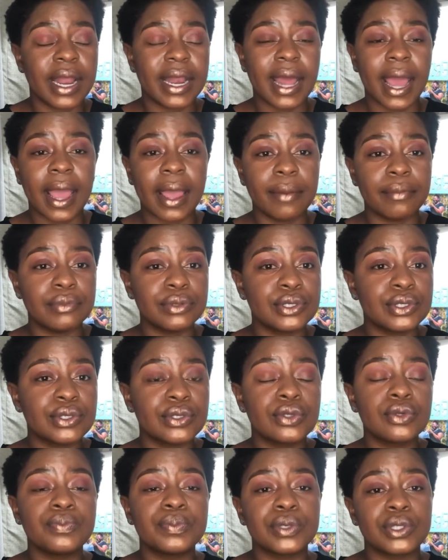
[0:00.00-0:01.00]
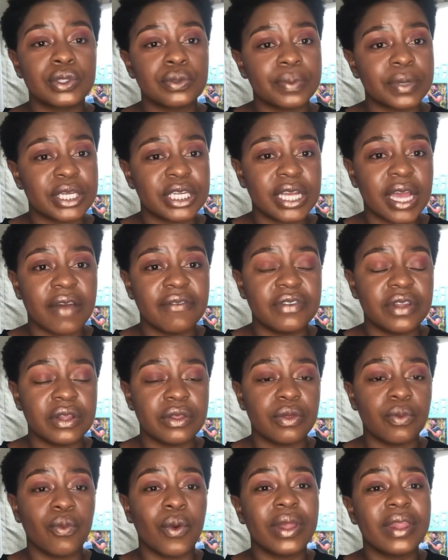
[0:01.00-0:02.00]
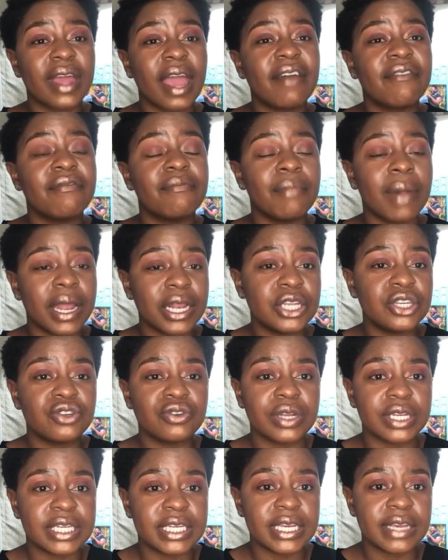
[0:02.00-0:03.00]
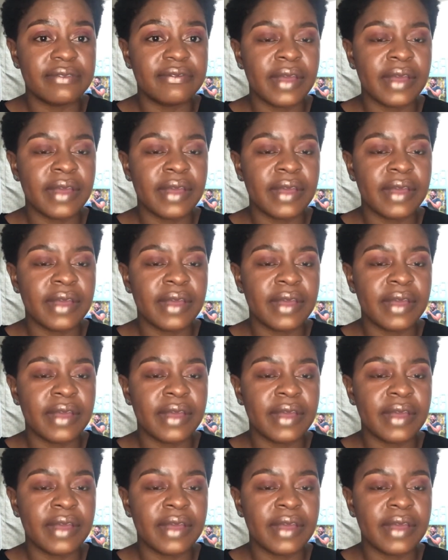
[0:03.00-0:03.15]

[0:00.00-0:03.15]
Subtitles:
I am super chuffed at what I've managed to achieve,